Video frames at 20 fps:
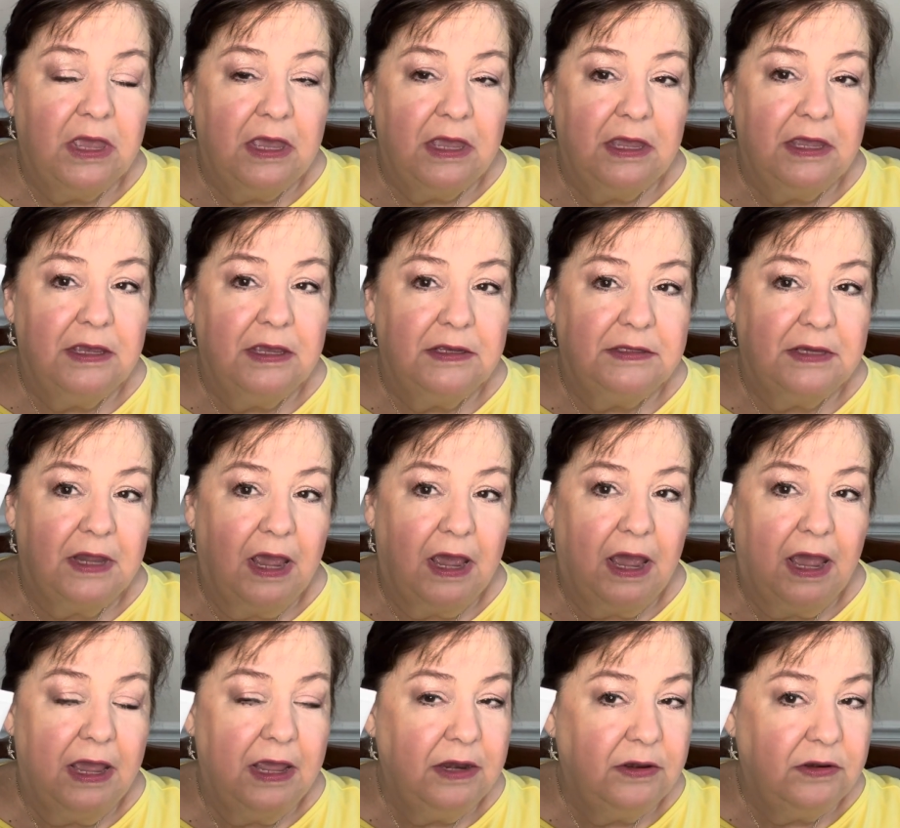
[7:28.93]
is
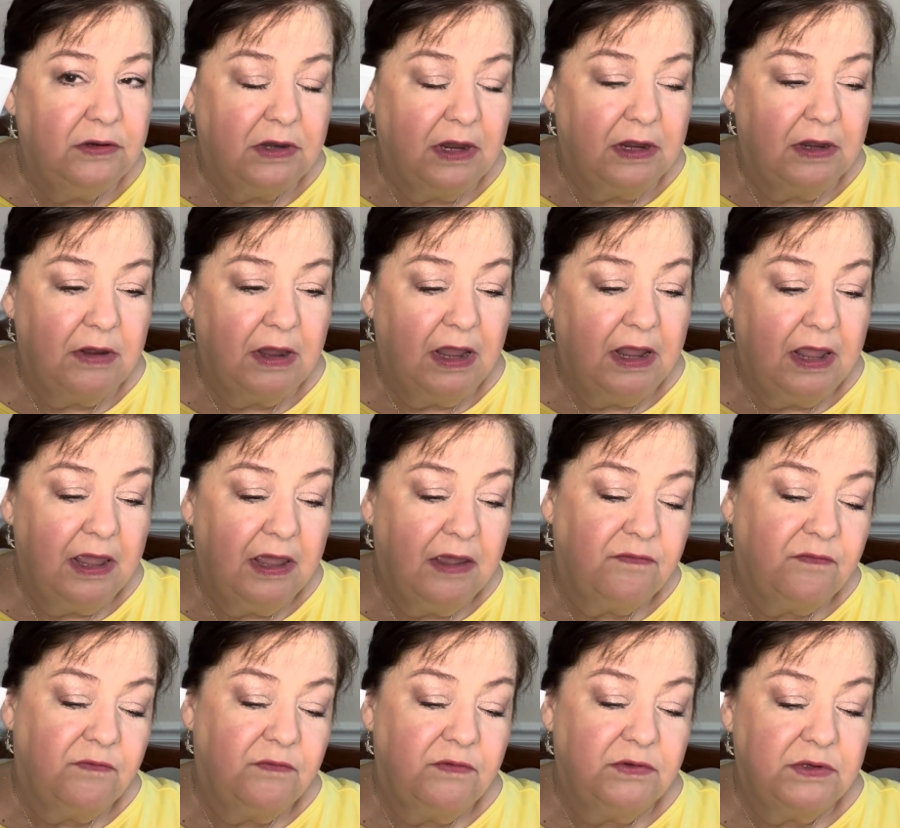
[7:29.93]
I, I have
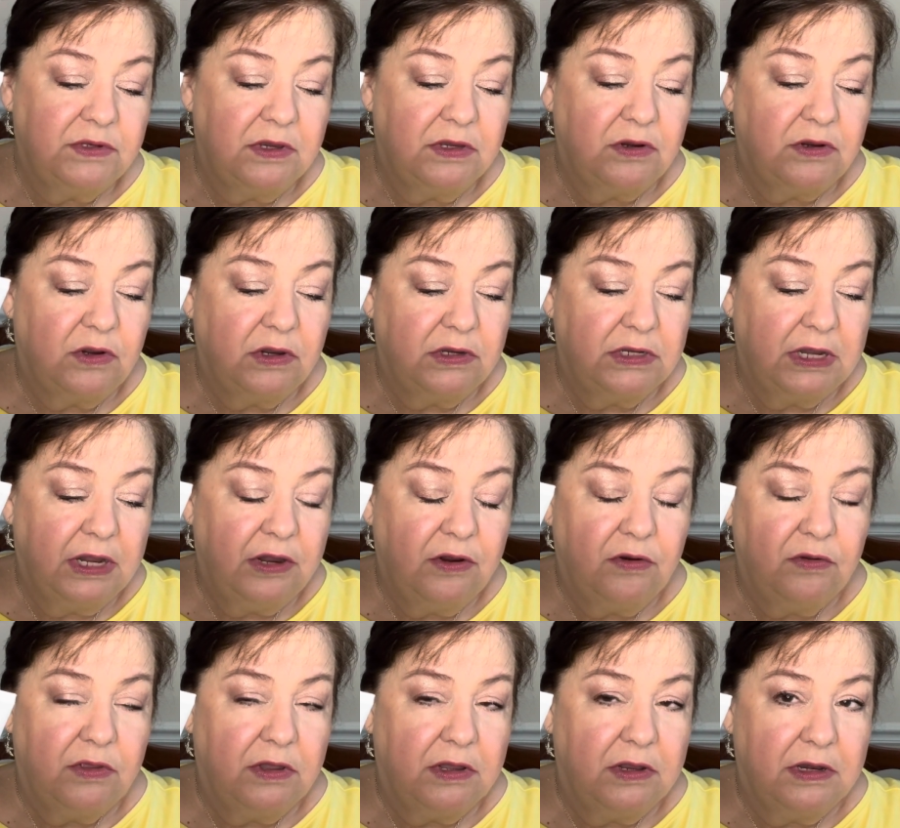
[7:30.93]
hair
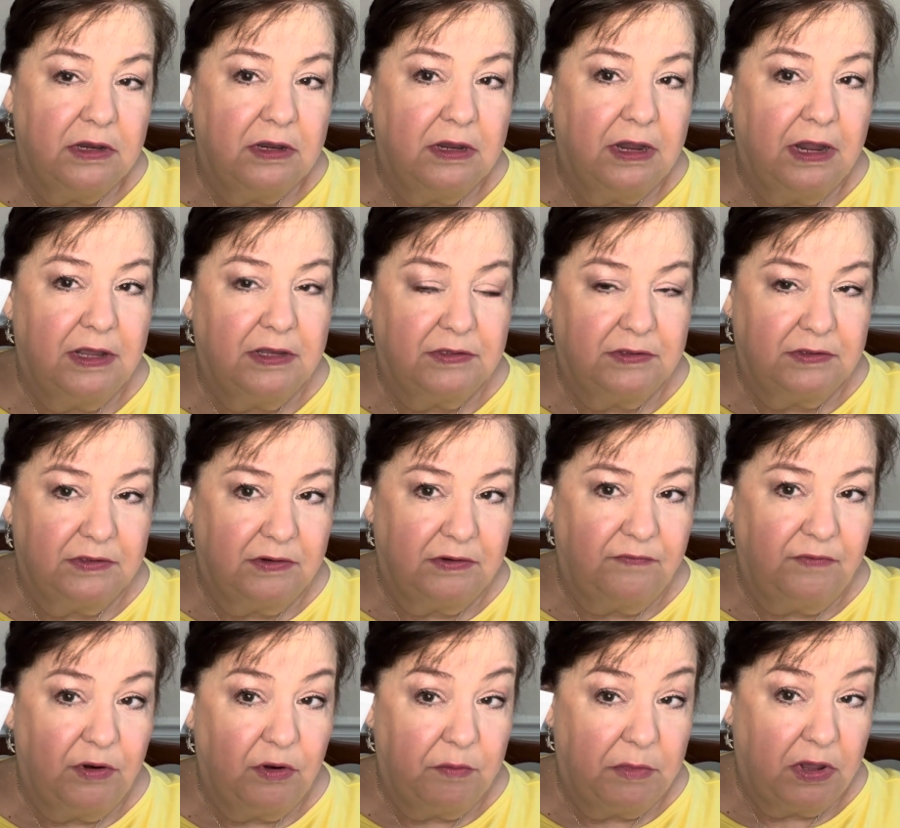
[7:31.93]
that has a
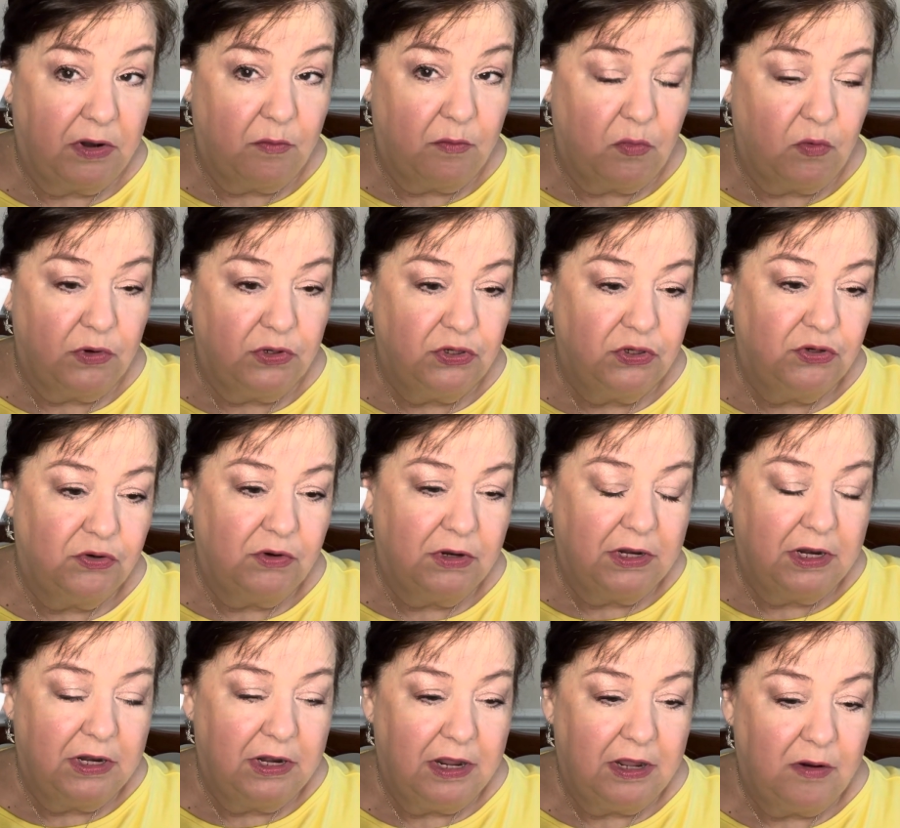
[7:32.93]
fair amount of moisture in
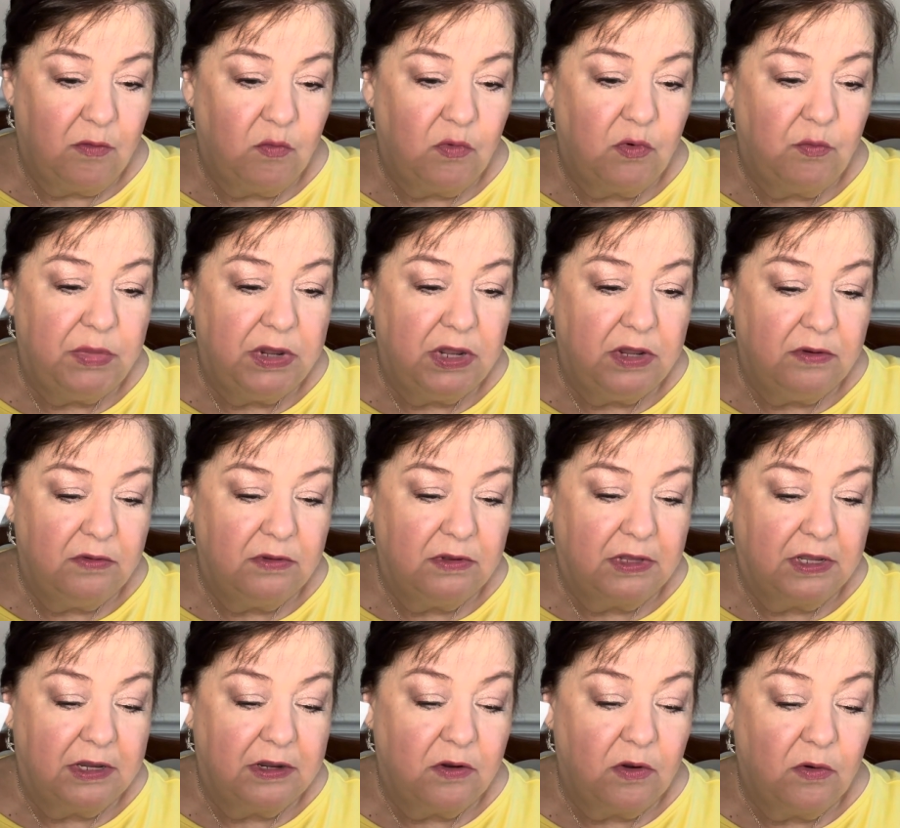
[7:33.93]
it and will be
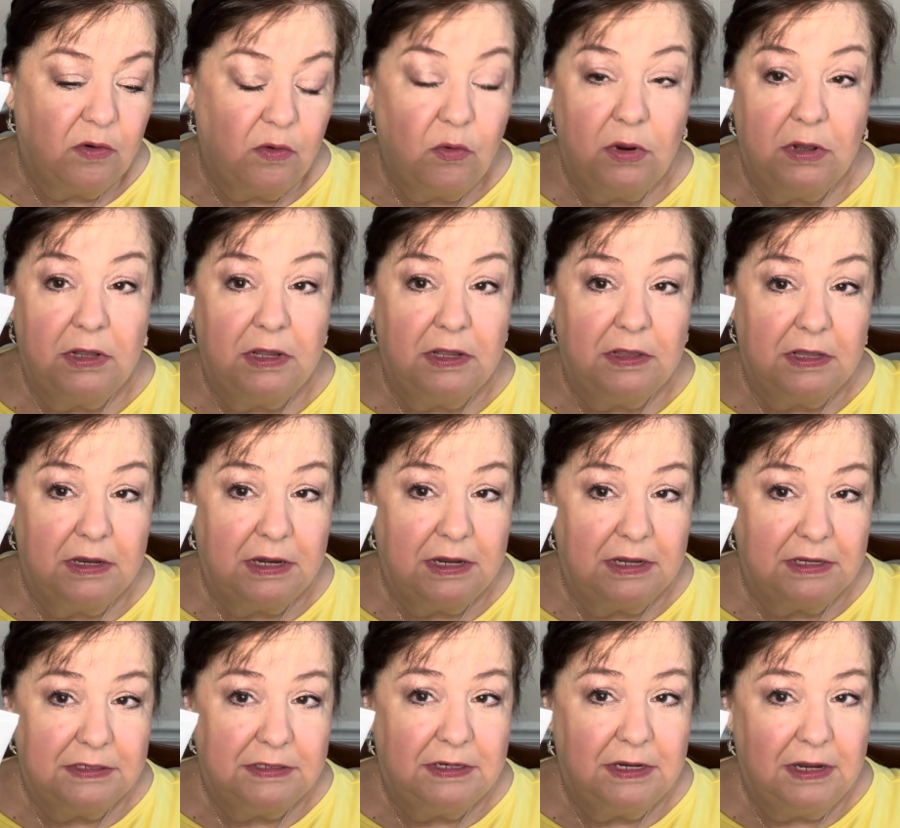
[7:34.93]
like oily the
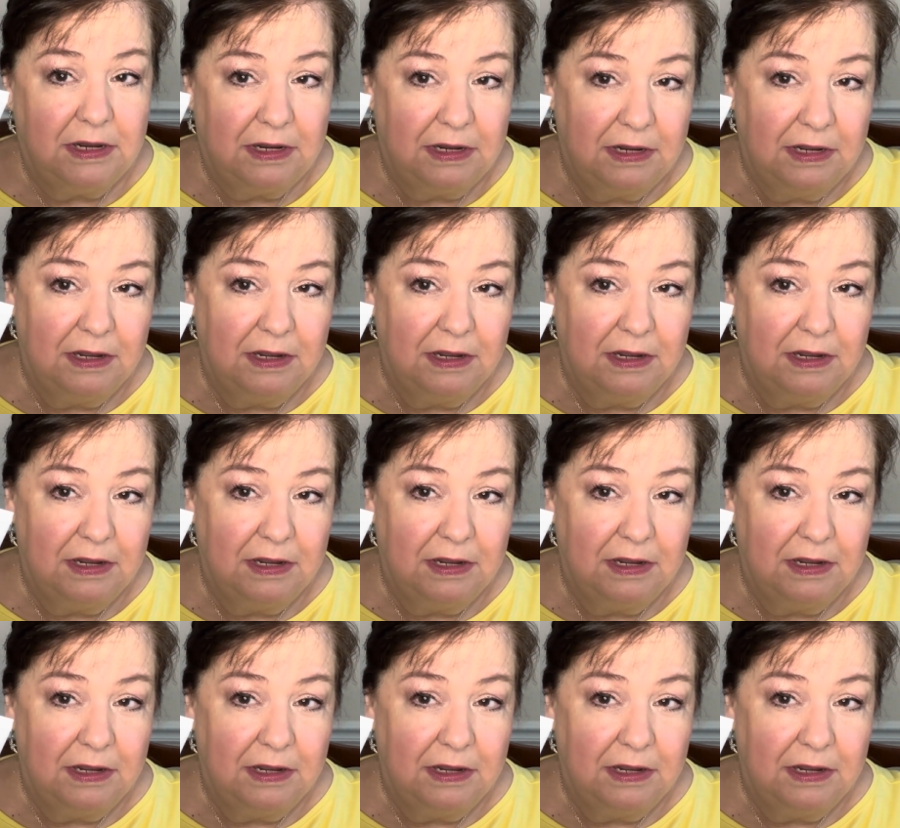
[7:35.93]
next day.